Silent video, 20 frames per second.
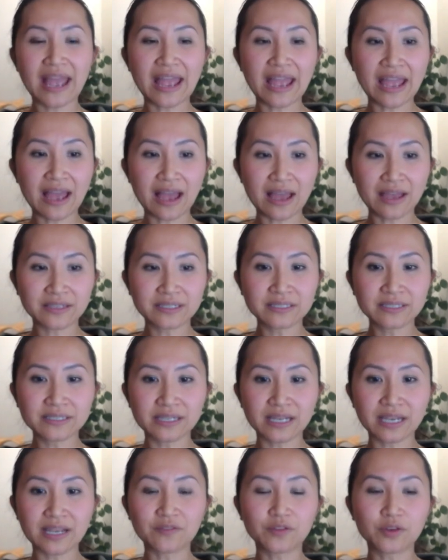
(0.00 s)
And
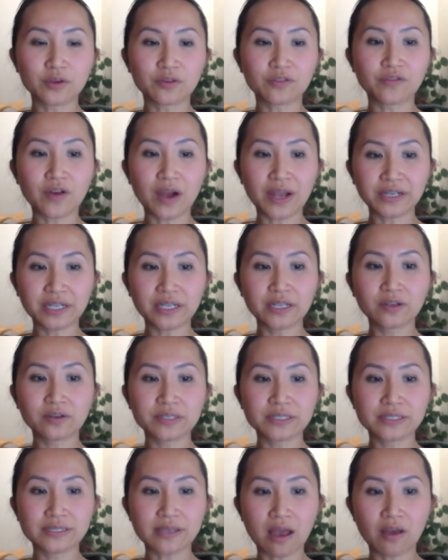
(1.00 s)
if you're finding
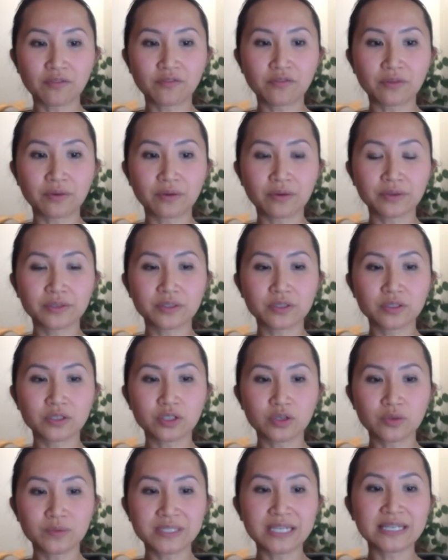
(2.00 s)
yourself
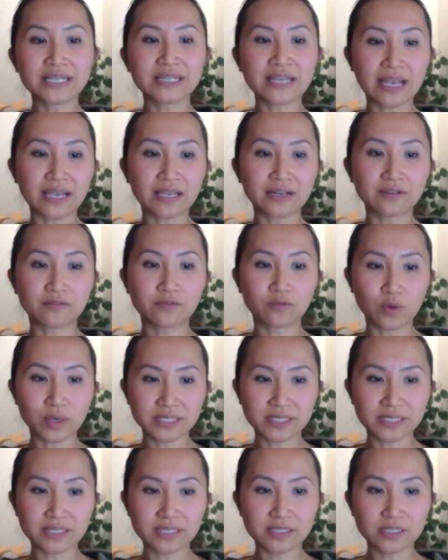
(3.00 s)
using negative
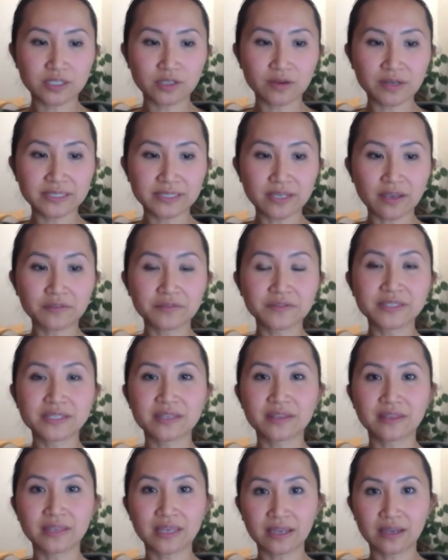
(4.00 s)
voices to yourselves,
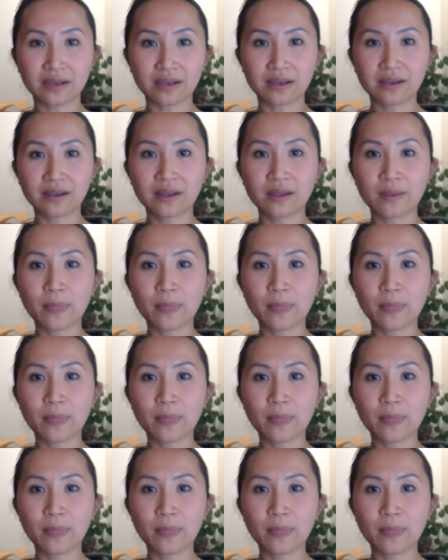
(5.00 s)
think,